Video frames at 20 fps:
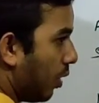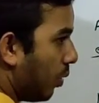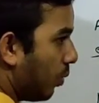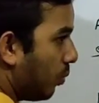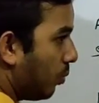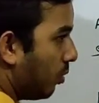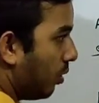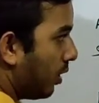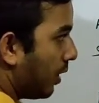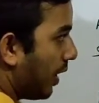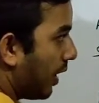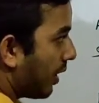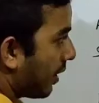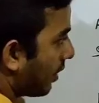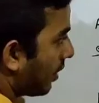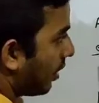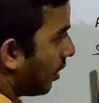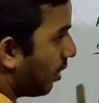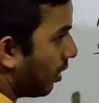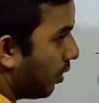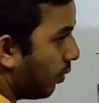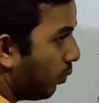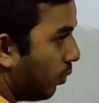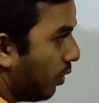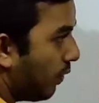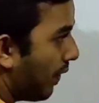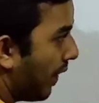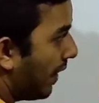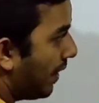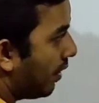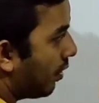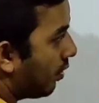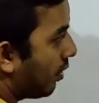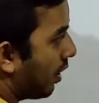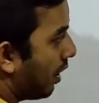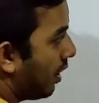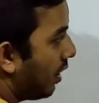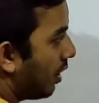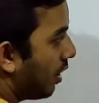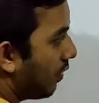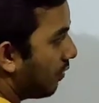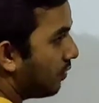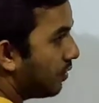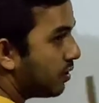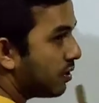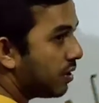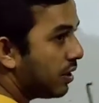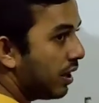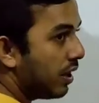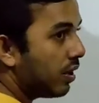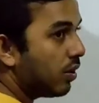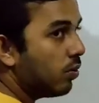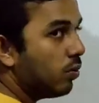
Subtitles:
we'll get we'll find out area of this take,